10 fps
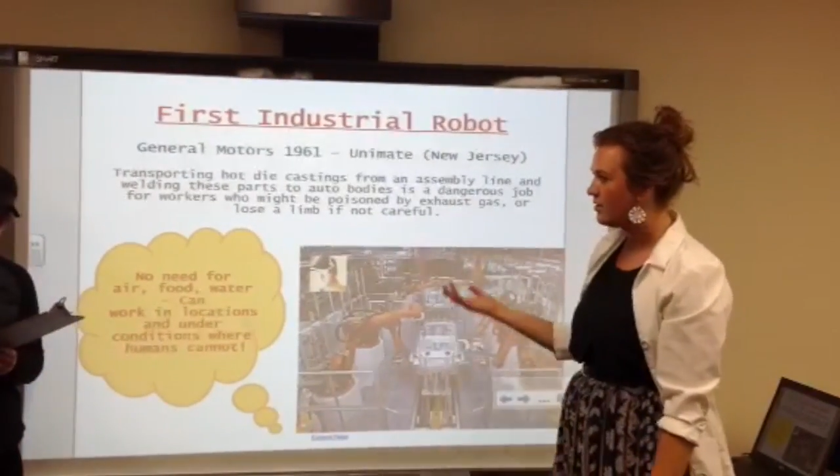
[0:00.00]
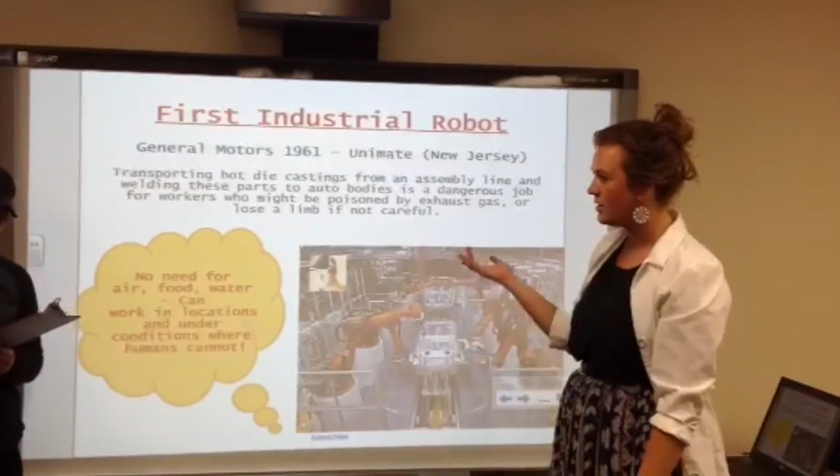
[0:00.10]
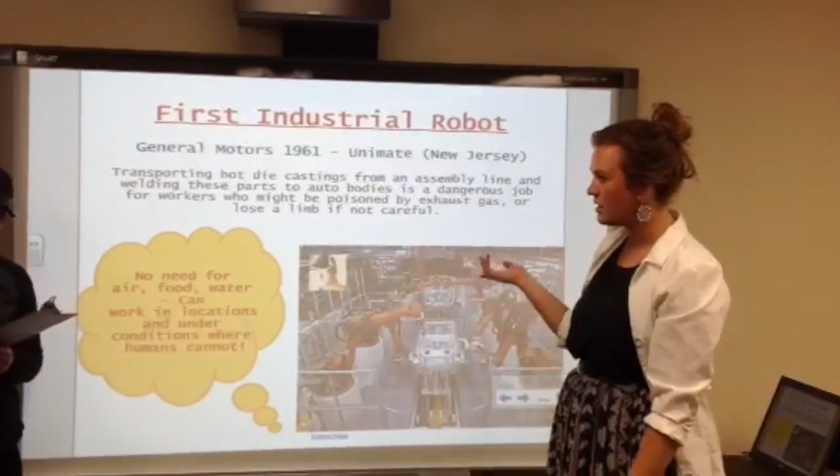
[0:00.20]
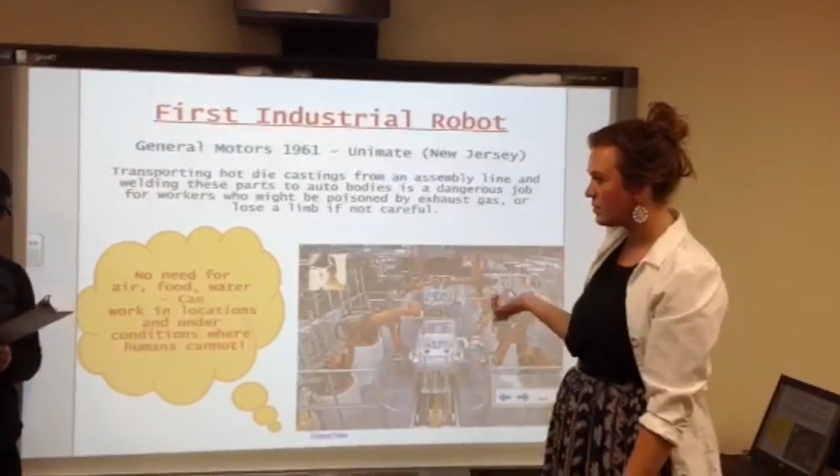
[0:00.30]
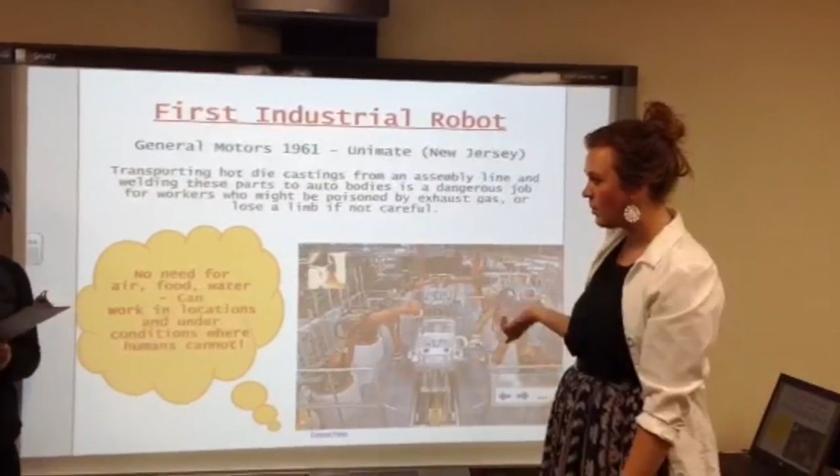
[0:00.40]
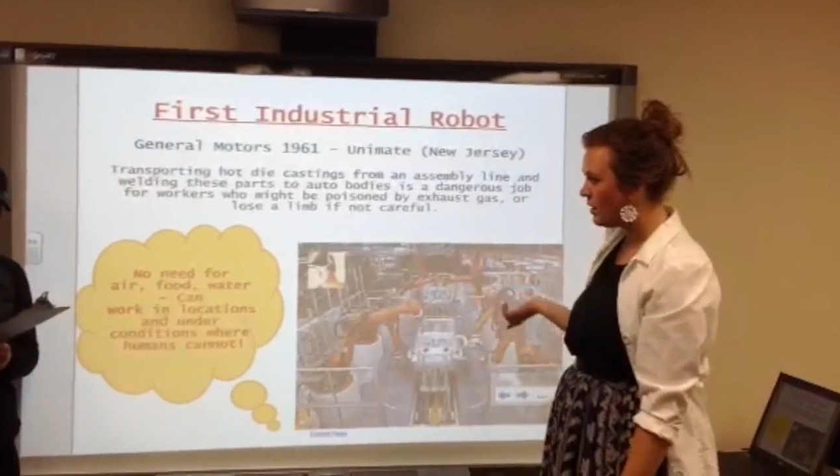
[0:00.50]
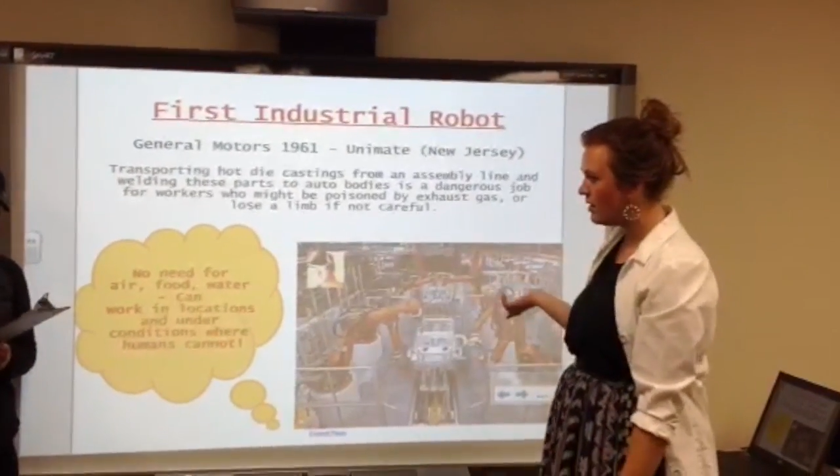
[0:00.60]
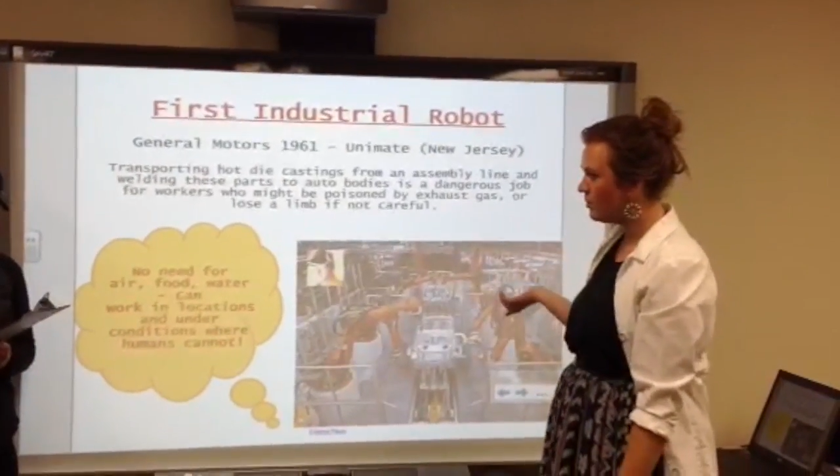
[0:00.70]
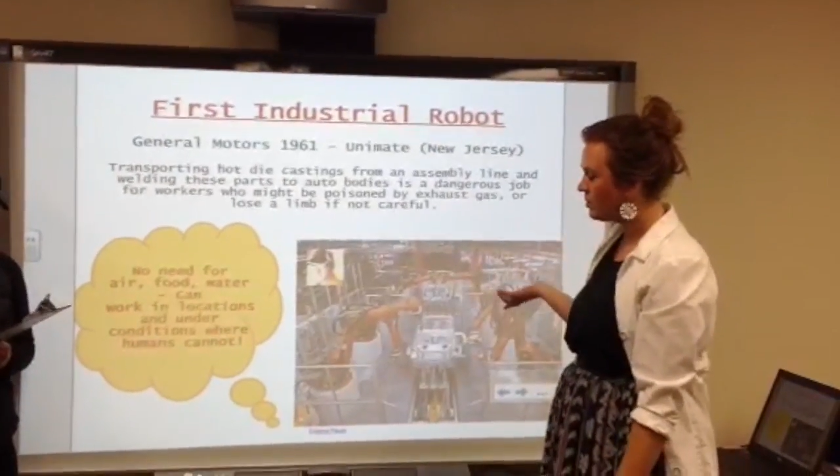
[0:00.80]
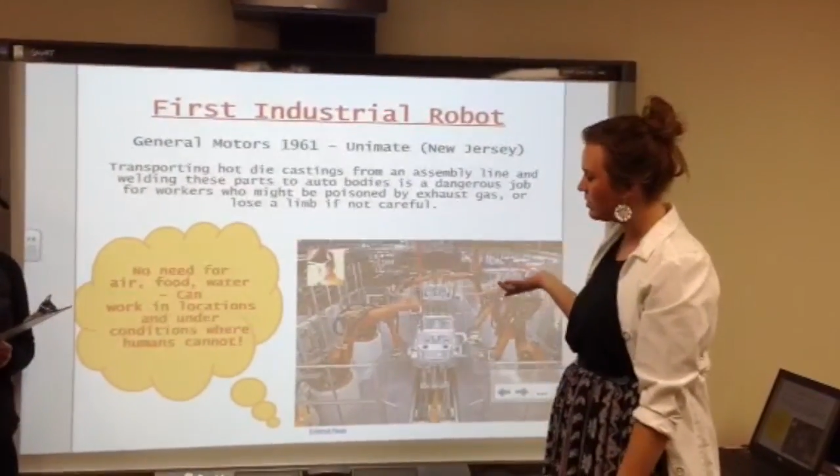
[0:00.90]
This is
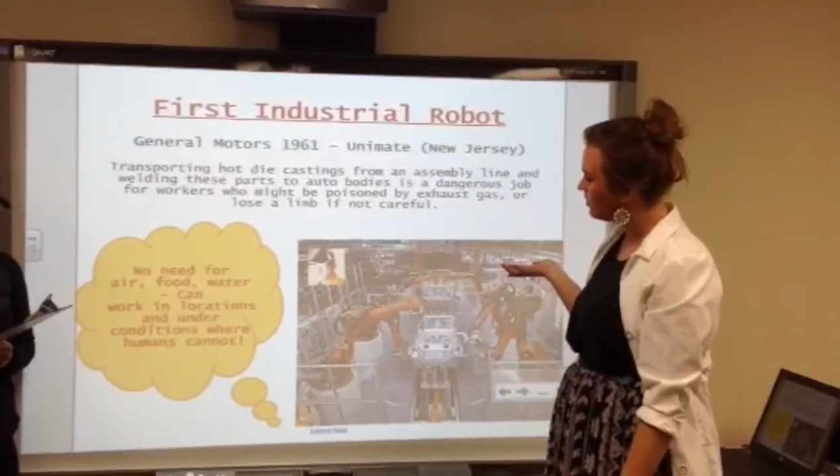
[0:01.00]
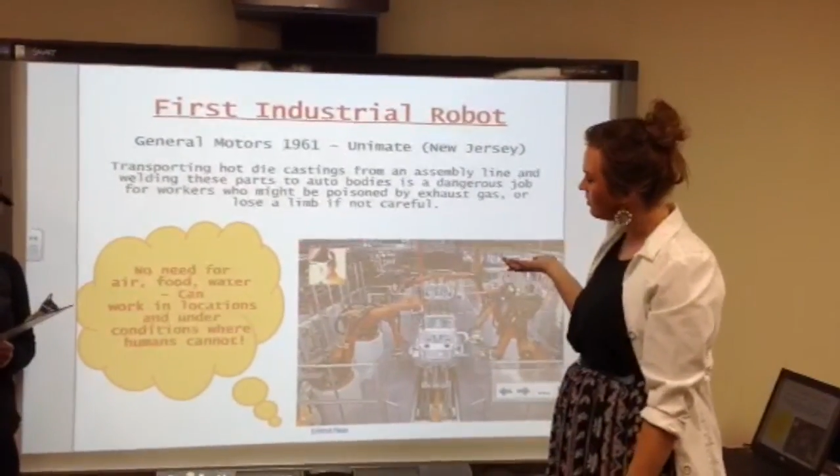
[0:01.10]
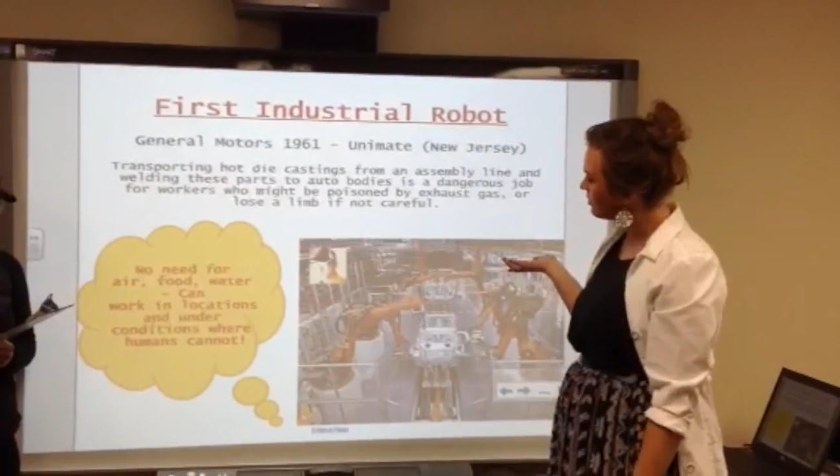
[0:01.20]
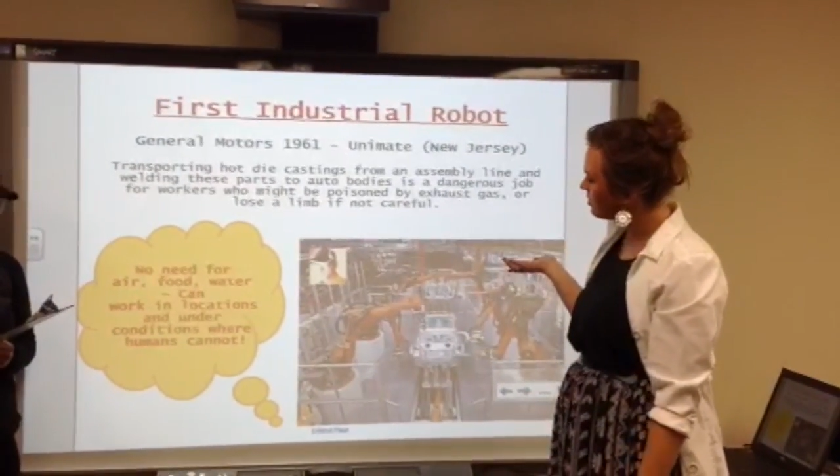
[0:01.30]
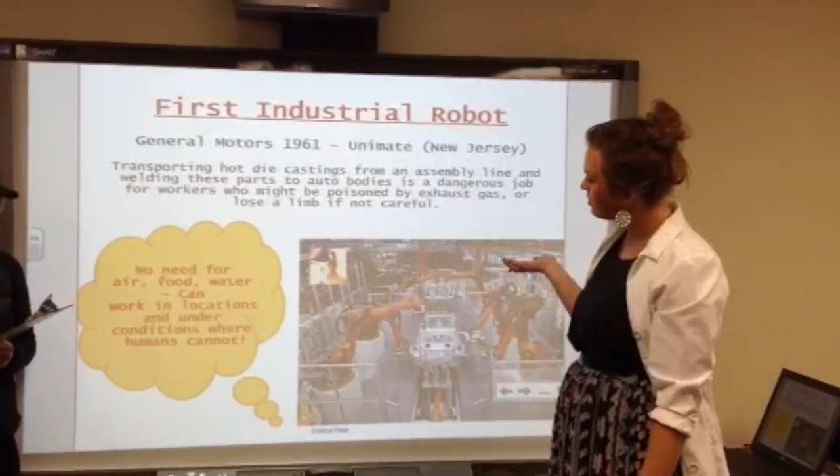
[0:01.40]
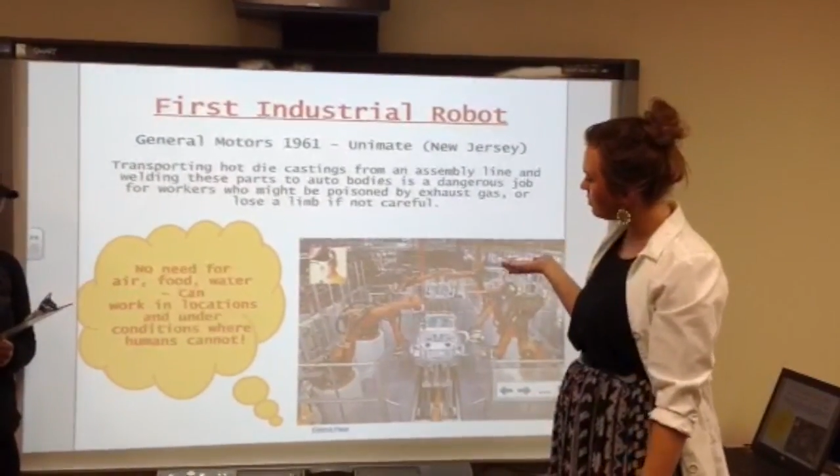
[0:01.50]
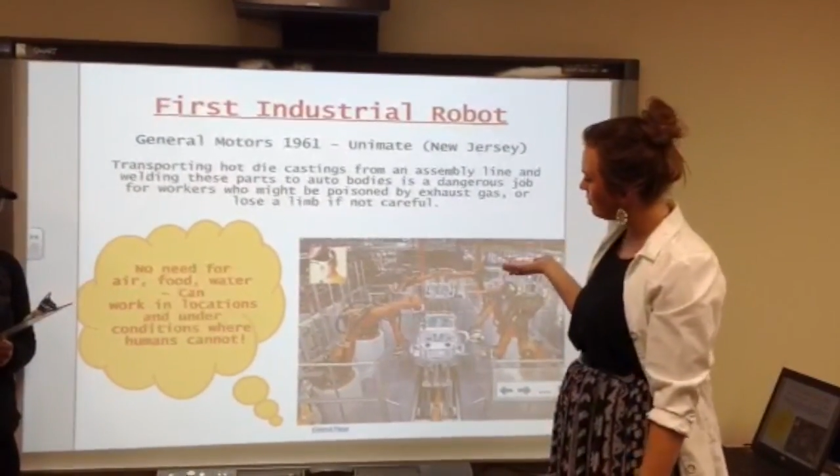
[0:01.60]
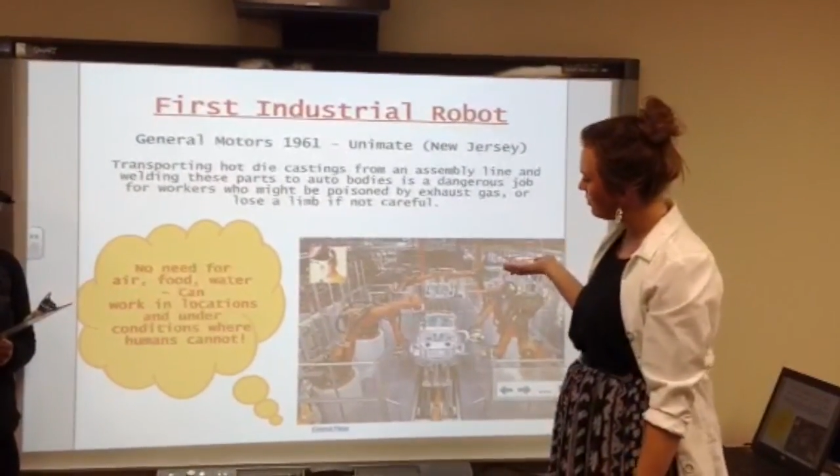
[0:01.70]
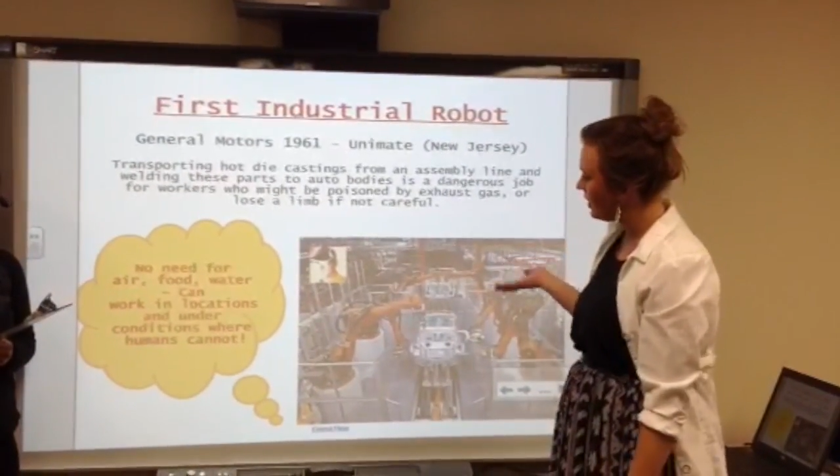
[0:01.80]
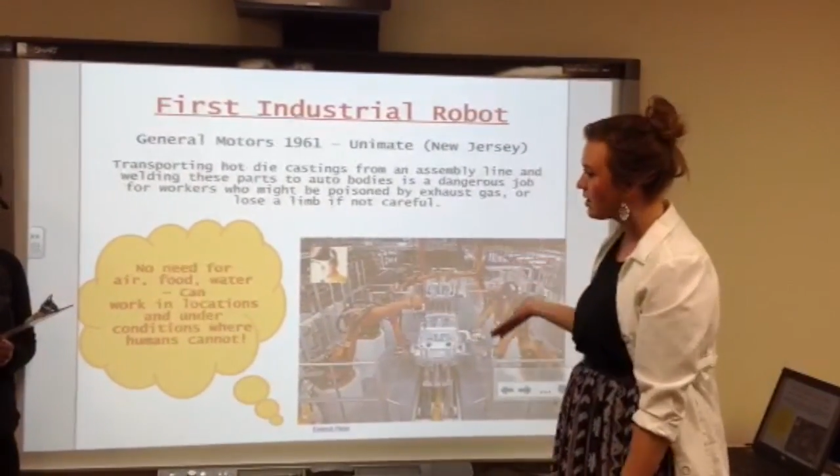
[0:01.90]
one that was used to
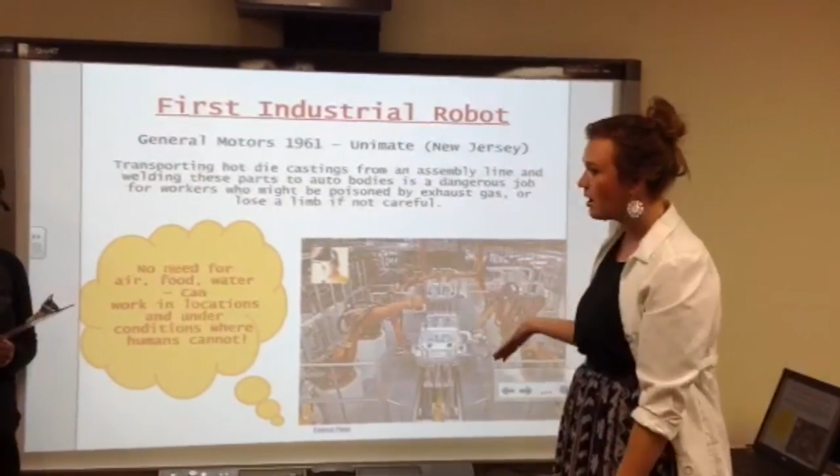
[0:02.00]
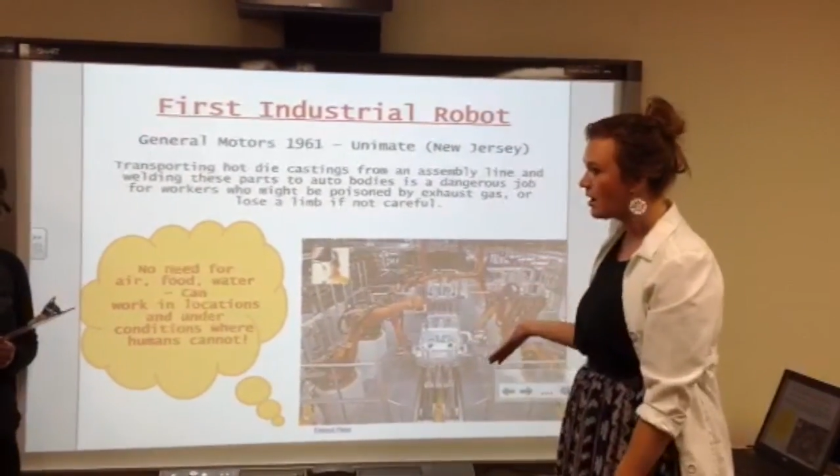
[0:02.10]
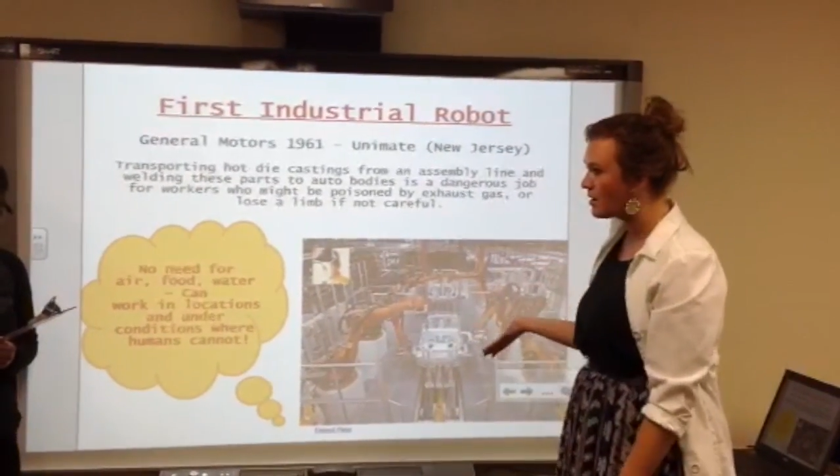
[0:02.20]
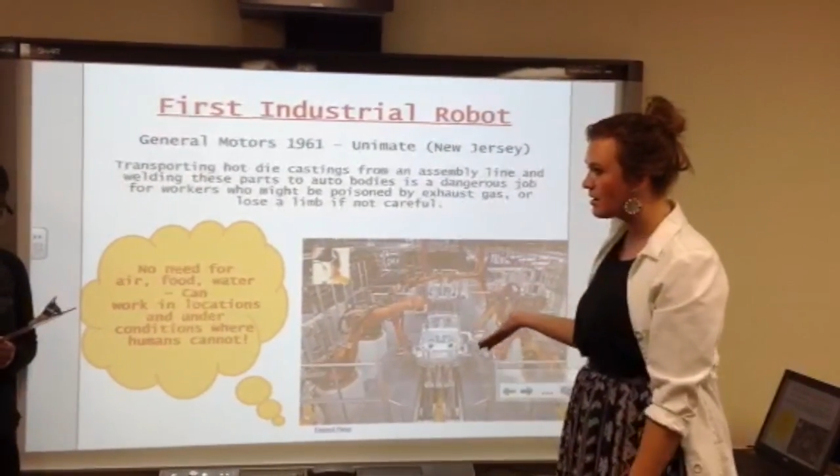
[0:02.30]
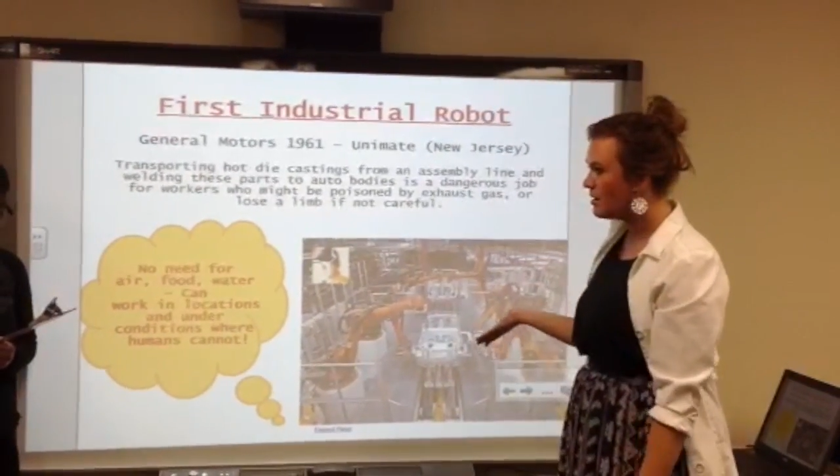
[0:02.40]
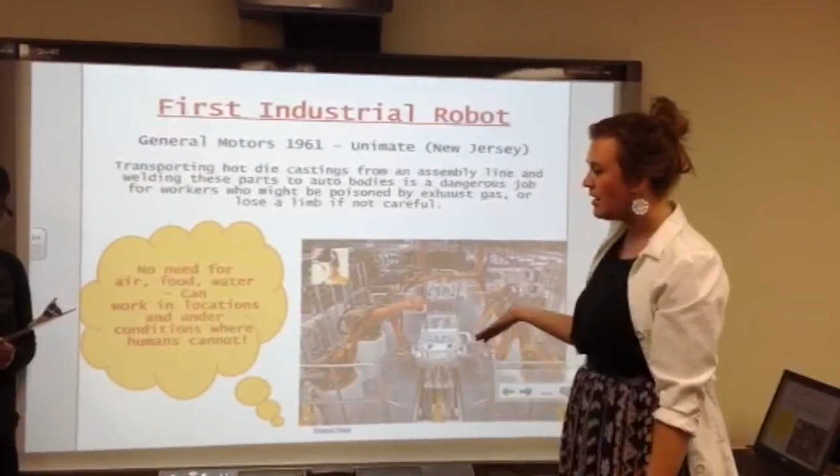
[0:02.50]
create cars.